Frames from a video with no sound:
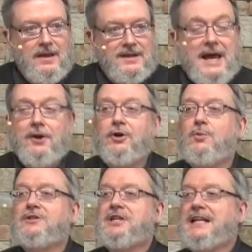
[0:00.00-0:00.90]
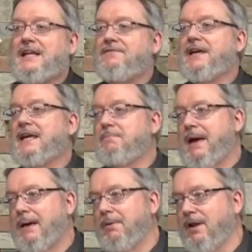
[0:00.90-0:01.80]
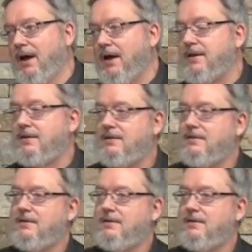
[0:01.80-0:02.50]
Not only was he living in Babylon,